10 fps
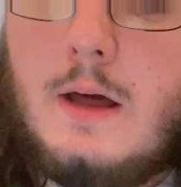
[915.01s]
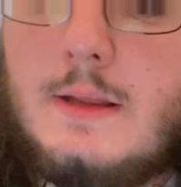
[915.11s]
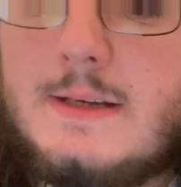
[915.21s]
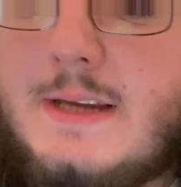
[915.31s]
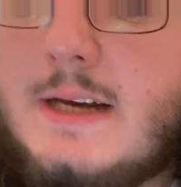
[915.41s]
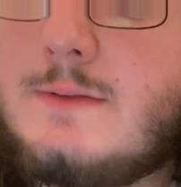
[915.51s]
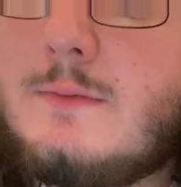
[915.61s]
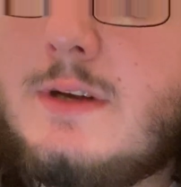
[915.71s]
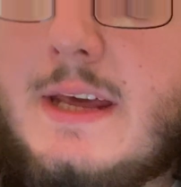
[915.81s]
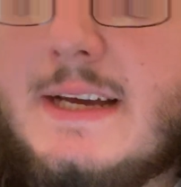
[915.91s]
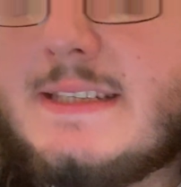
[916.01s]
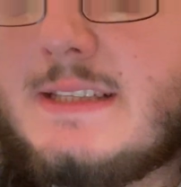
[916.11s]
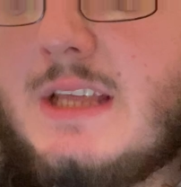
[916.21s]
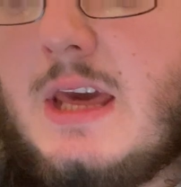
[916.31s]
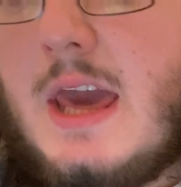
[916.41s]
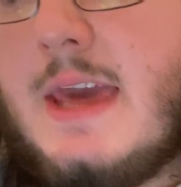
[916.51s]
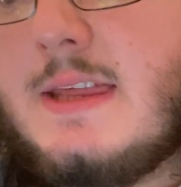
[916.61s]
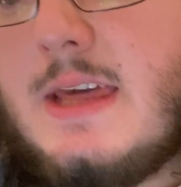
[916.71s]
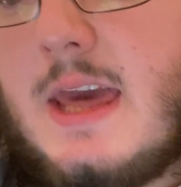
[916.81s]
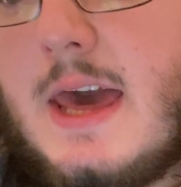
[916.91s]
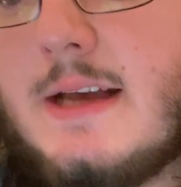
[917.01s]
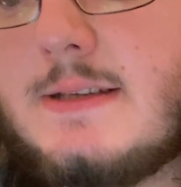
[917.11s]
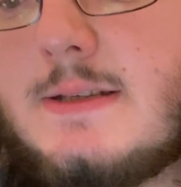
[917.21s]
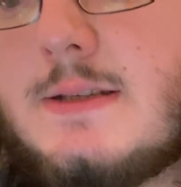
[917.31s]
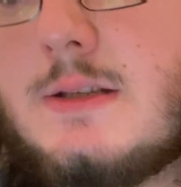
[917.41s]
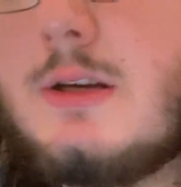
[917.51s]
This next one is the ACS